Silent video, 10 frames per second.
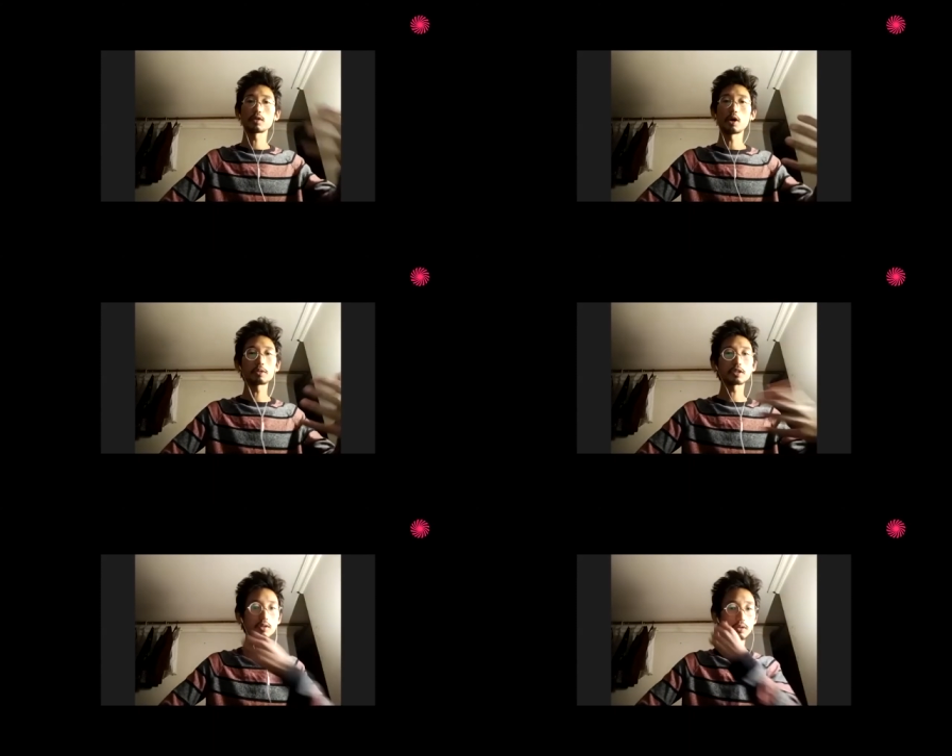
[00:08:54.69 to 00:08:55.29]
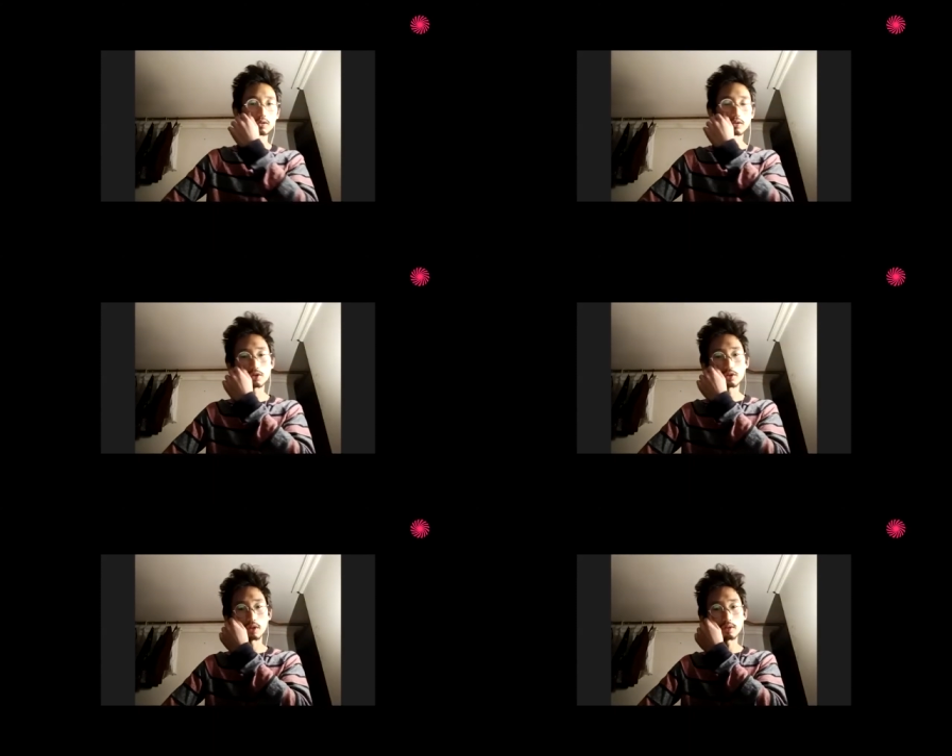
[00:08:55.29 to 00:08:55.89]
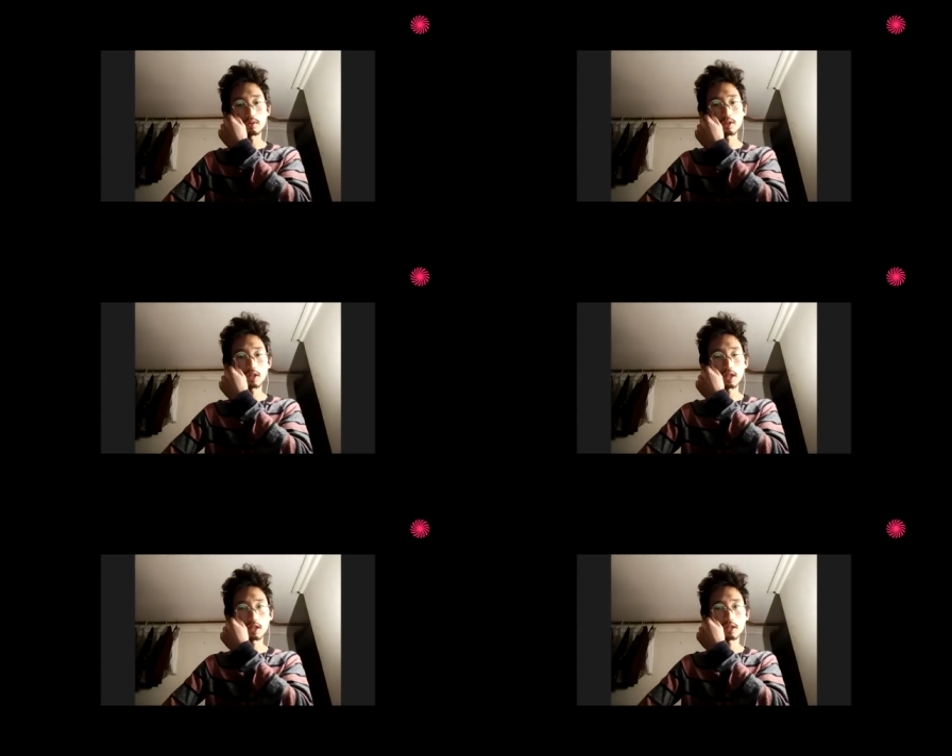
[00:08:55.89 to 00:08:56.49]
obstacles or struggles I
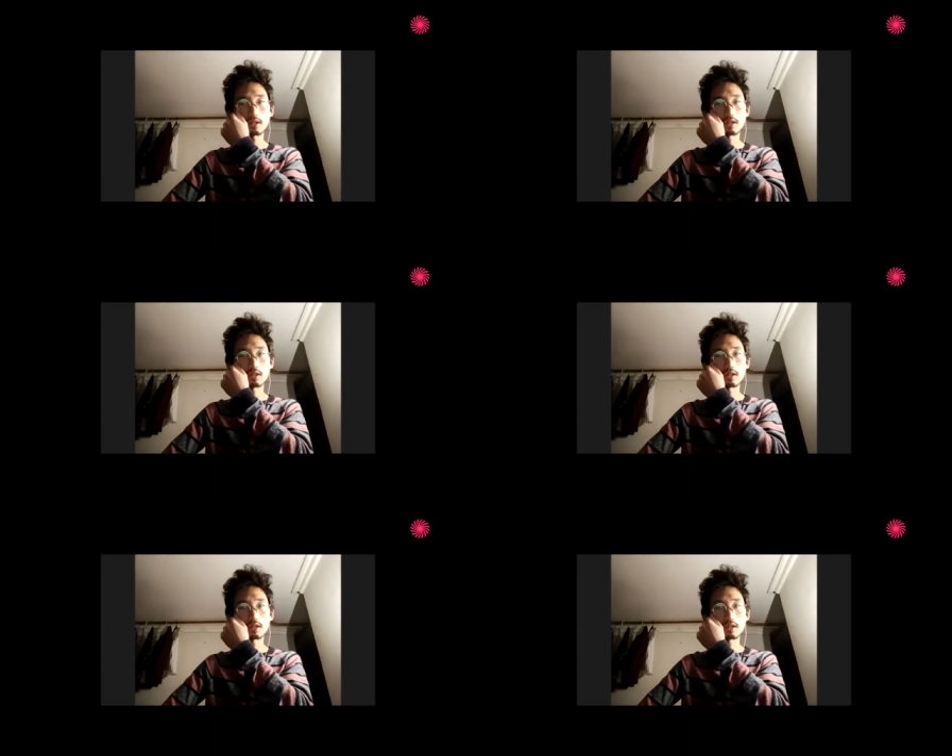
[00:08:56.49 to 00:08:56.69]
had.